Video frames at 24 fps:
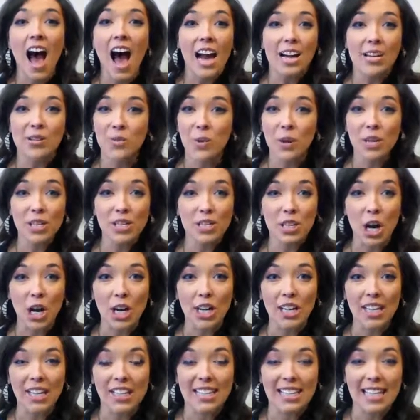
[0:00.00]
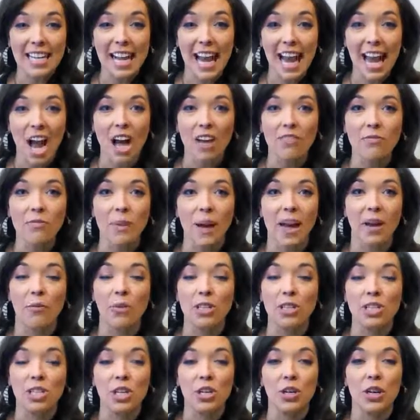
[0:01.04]
I just want to start start today off by
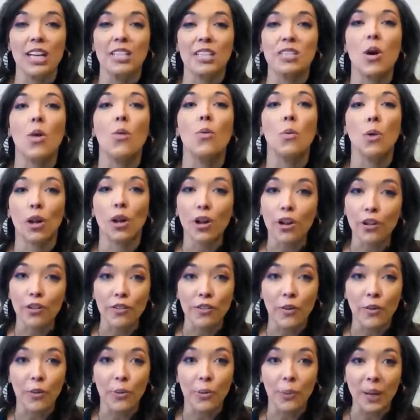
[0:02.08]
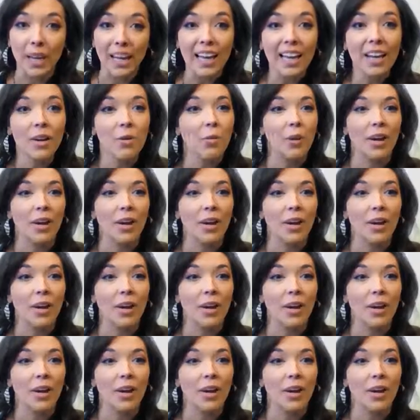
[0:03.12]
wishing you guys a wonderful week.